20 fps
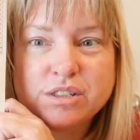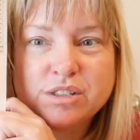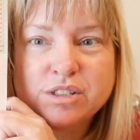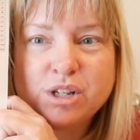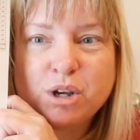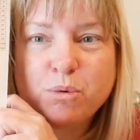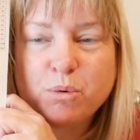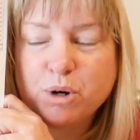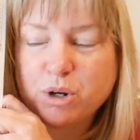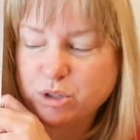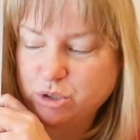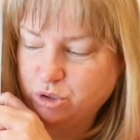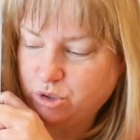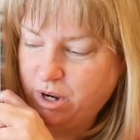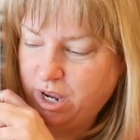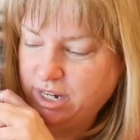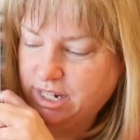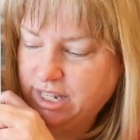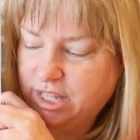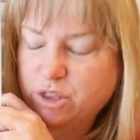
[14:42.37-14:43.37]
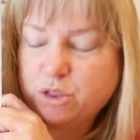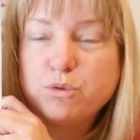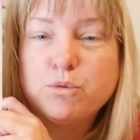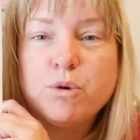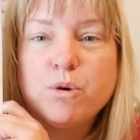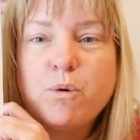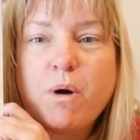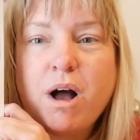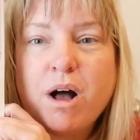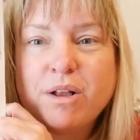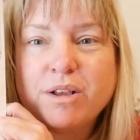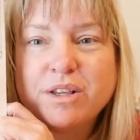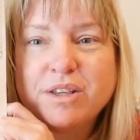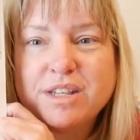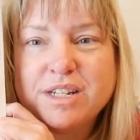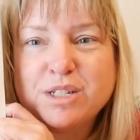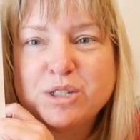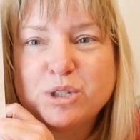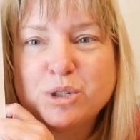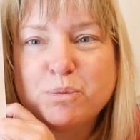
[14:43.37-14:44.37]
So we're going to try to get through all of
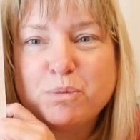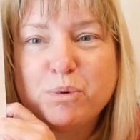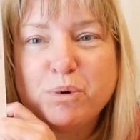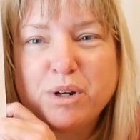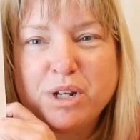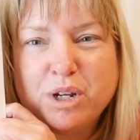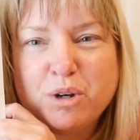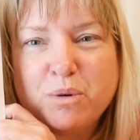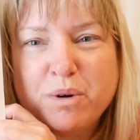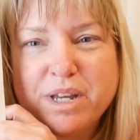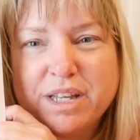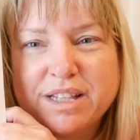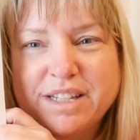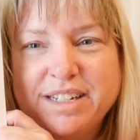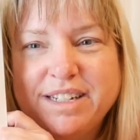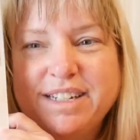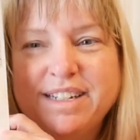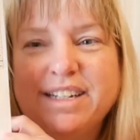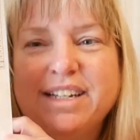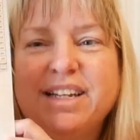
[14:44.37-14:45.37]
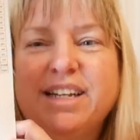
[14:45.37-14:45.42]
these pretty quickly.